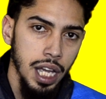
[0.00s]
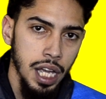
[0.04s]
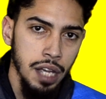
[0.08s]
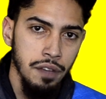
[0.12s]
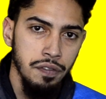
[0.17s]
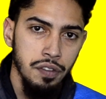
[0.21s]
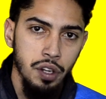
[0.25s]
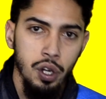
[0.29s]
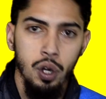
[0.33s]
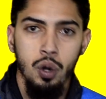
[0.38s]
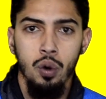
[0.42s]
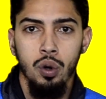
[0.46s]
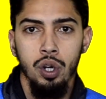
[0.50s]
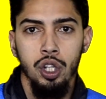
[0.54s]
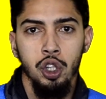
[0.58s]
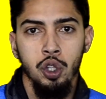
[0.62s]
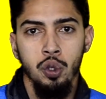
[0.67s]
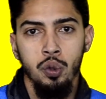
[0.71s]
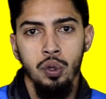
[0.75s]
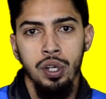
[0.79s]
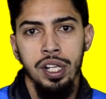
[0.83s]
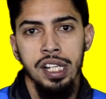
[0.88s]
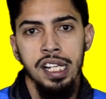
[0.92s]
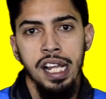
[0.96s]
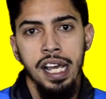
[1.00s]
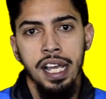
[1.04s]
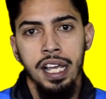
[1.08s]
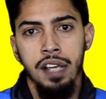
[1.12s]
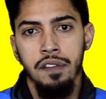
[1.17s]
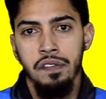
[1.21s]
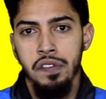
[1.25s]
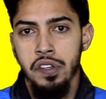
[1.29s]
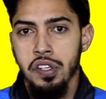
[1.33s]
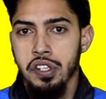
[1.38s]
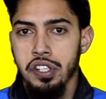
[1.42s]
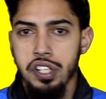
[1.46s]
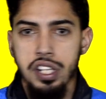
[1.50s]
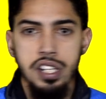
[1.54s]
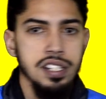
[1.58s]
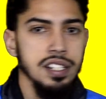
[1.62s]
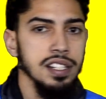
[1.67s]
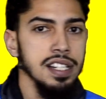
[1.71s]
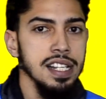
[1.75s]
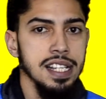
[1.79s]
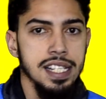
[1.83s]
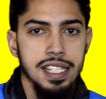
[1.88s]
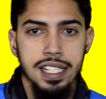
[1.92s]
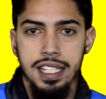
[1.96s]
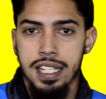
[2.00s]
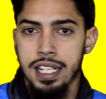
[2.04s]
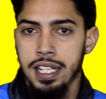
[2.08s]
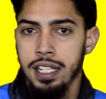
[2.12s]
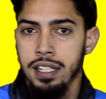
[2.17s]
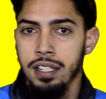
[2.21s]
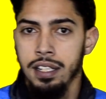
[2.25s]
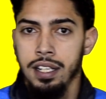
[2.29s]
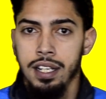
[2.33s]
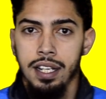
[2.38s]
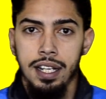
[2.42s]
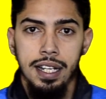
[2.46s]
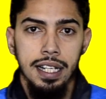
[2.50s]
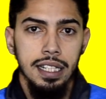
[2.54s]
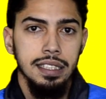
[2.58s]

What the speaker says: If you're going through it, like if you're just listening